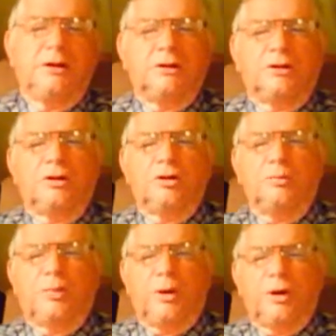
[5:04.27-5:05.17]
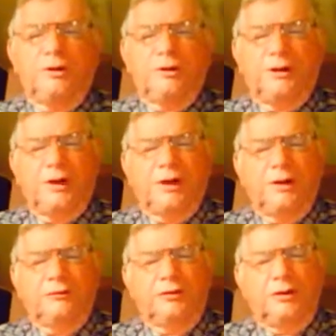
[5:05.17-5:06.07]
in the early part of the day
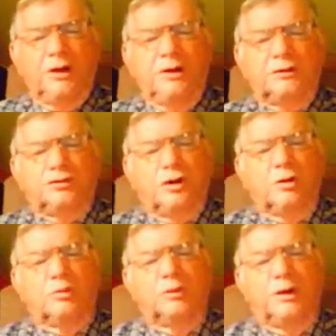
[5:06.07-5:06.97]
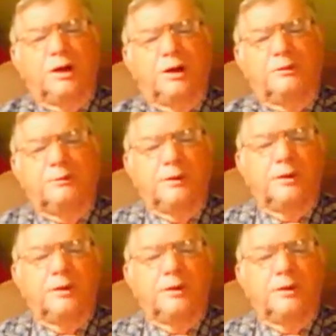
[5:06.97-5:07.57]
every day and talked with Adam